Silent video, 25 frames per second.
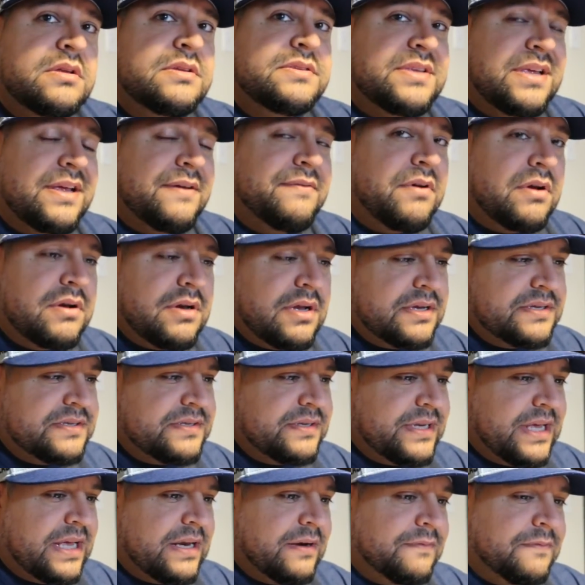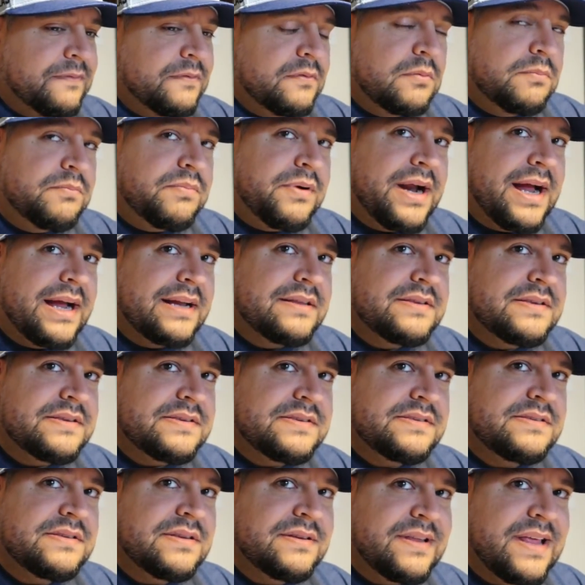Tavon Austin had a full
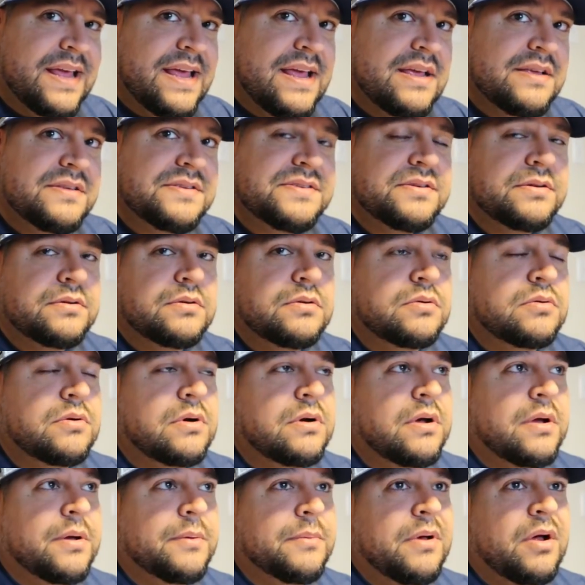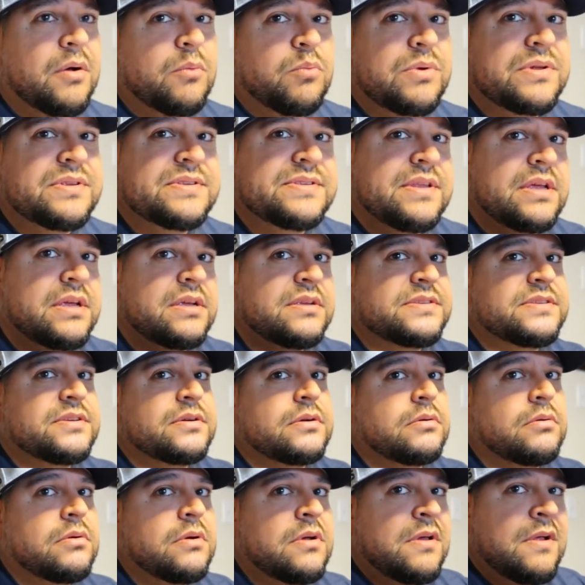practice today, so on Wednesday.
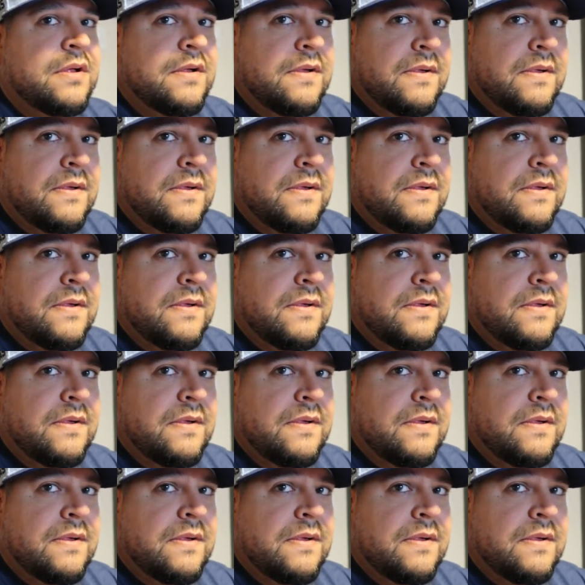So,